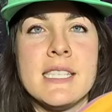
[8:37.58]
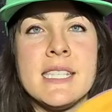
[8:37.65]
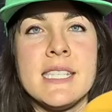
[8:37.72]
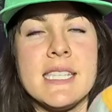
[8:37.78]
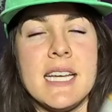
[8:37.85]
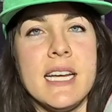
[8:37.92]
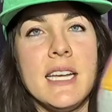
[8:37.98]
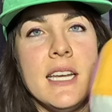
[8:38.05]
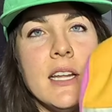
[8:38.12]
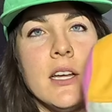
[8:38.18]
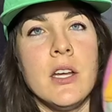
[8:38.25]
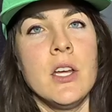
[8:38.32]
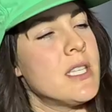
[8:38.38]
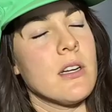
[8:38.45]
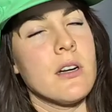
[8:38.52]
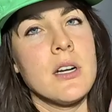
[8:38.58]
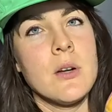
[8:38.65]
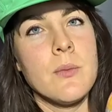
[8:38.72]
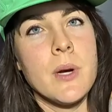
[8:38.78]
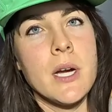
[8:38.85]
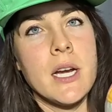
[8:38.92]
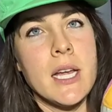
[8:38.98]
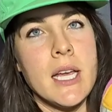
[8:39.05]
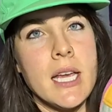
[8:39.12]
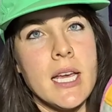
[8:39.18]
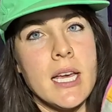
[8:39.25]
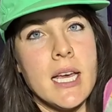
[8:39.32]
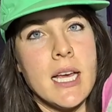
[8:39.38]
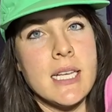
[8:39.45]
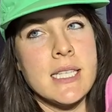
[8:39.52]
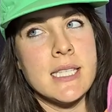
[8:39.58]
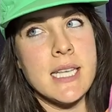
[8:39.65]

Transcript: the sun, we started wearing a